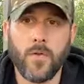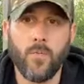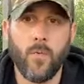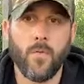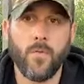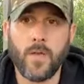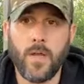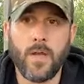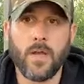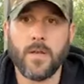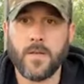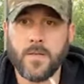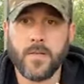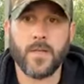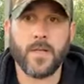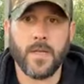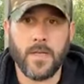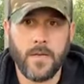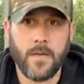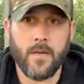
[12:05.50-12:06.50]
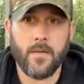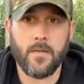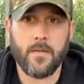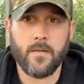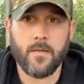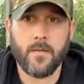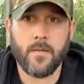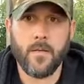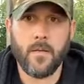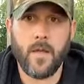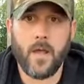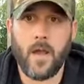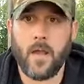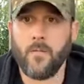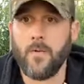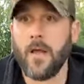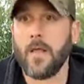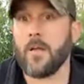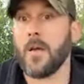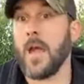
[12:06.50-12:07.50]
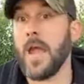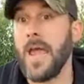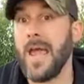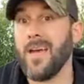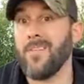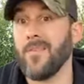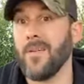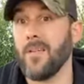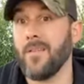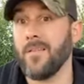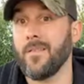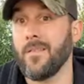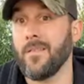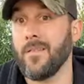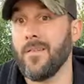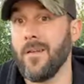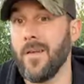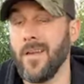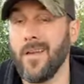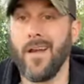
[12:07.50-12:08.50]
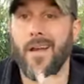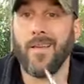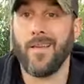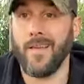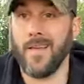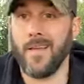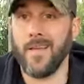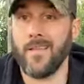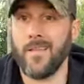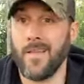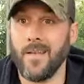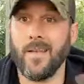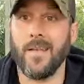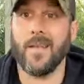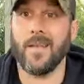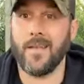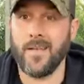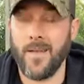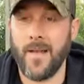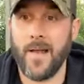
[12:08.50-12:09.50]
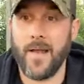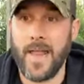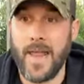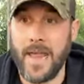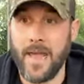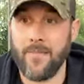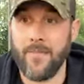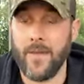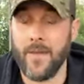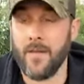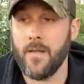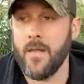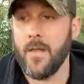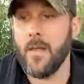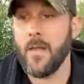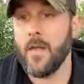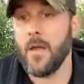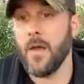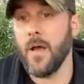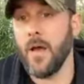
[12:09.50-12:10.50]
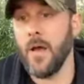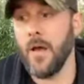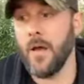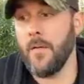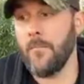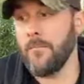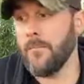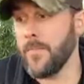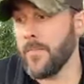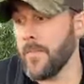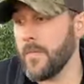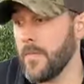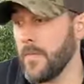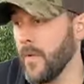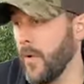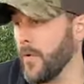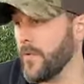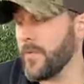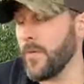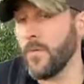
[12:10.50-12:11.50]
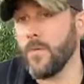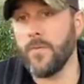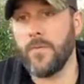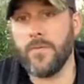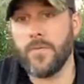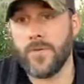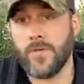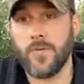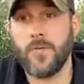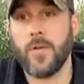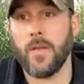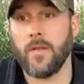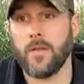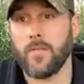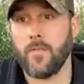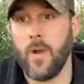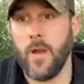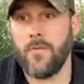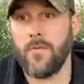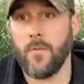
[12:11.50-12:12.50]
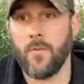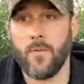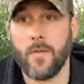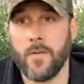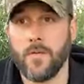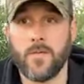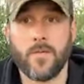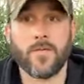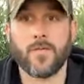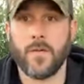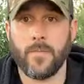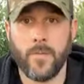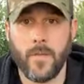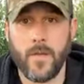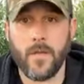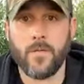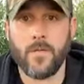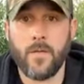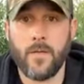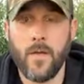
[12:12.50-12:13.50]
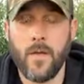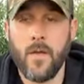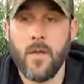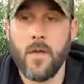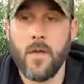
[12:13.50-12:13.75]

You won't need it until you need it. And I'd rather have it and not need it than need it not have it. Um, also, shooting this rifle is extremely easy.